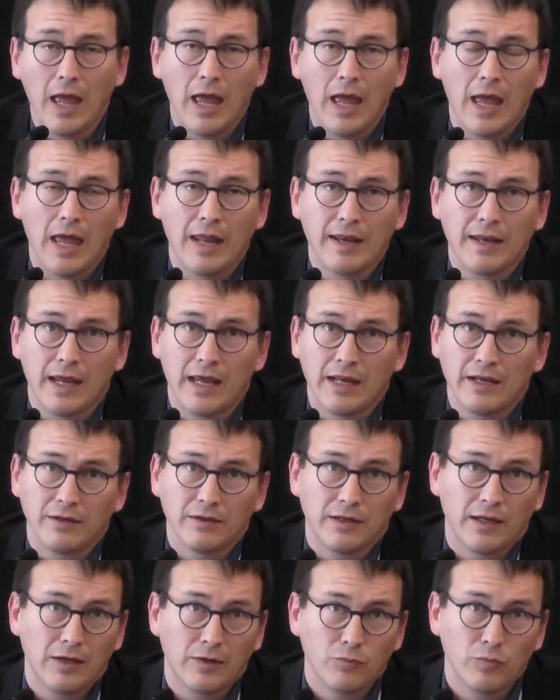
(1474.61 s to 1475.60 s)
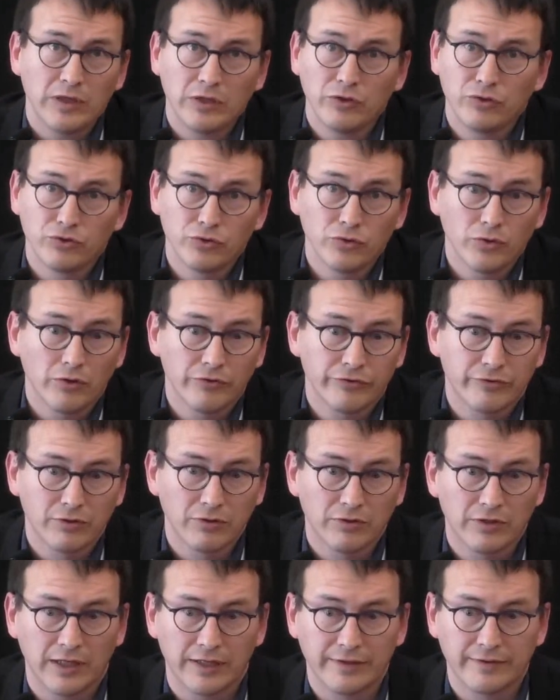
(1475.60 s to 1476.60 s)
And we do also
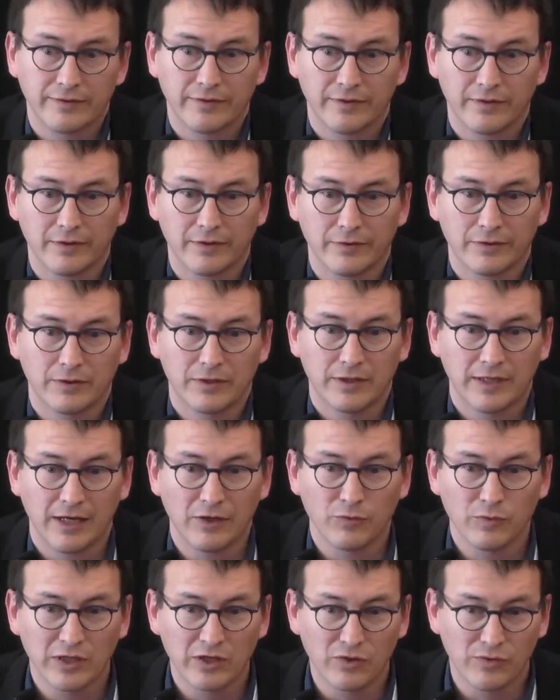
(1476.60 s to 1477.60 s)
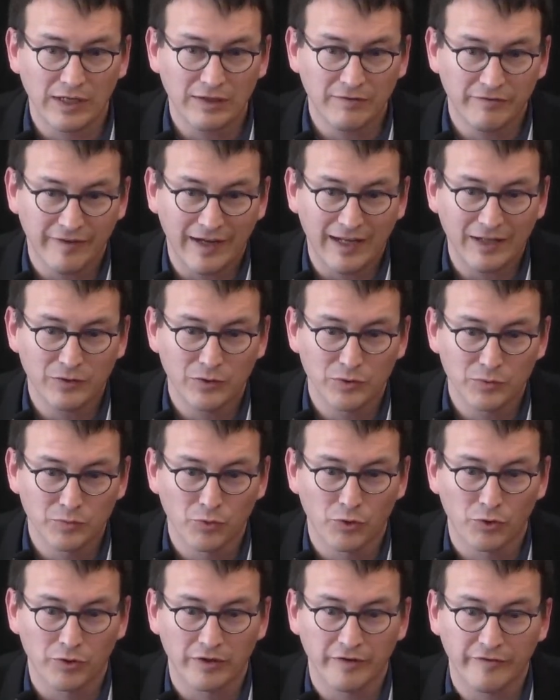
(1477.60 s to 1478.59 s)
look at, can we create value
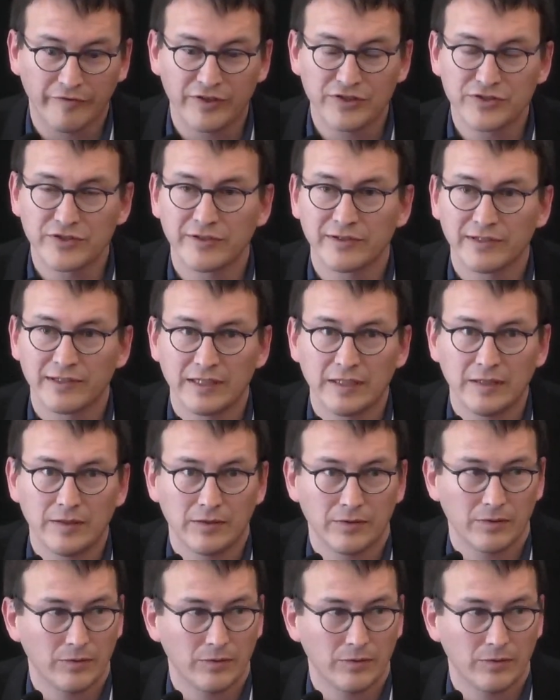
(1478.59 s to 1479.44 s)
more efficiently?